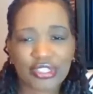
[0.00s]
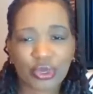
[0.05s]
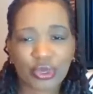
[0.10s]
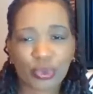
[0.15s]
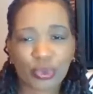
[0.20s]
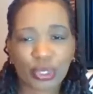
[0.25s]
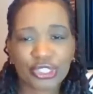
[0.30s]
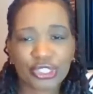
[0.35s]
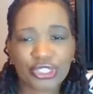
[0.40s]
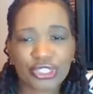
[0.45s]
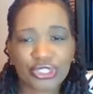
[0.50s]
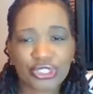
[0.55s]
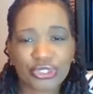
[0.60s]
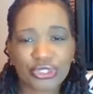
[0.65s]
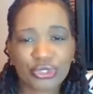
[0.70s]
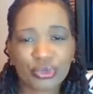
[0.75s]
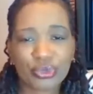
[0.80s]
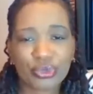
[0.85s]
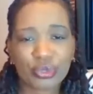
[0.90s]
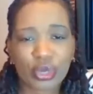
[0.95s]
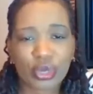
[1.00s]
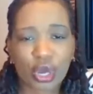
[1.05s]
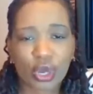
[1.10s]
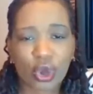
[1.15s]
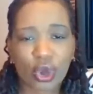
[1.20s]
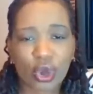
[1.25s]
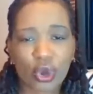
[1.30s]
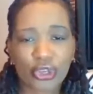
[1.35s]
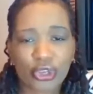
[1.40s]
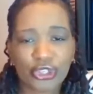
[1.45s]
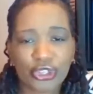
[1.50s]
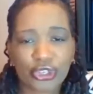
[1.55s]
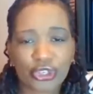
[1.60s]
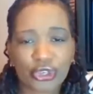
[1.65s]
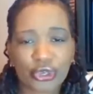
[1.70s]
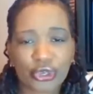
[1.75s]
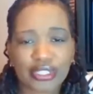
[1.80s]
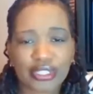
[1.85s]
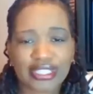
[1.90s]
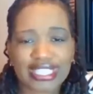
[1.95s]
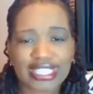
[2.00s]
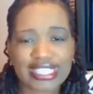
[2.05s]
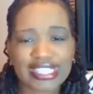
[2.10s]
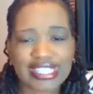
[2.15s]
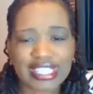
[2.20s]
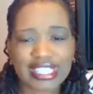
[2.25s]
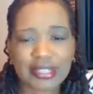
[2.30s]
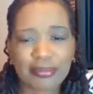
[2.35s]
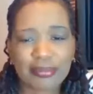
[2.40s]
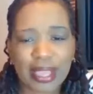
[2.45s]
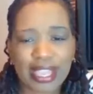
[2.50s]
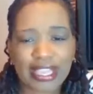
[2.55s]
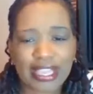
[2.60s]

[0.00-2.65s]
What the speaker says: So once you are on your LinkedIn